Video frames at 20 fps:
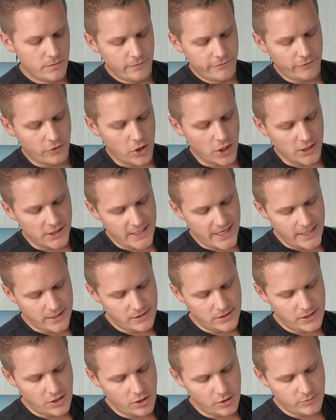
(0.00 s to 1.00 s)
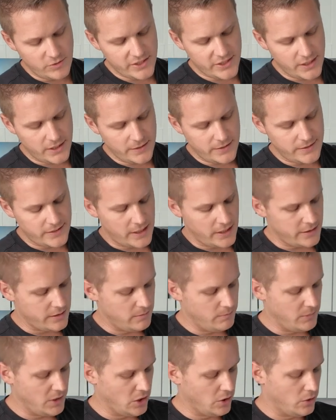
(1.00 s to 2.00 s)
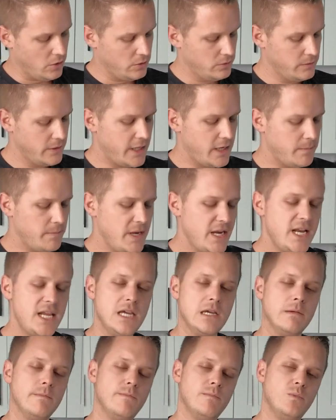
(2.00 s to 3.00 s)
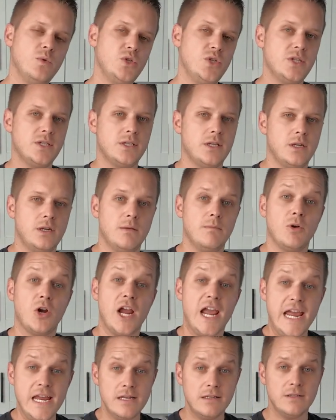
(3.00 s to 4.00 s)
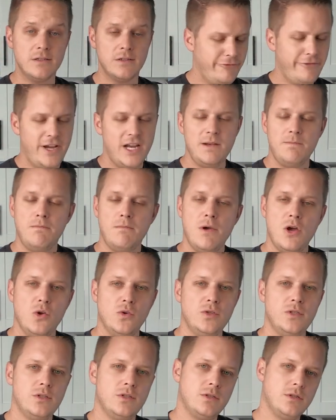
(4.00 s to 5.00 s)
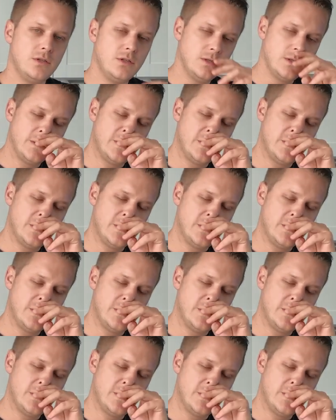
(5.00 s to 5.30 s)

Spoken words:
for our test here, I'm just gonna set it in the middle at a medium, which is a number 8. I find most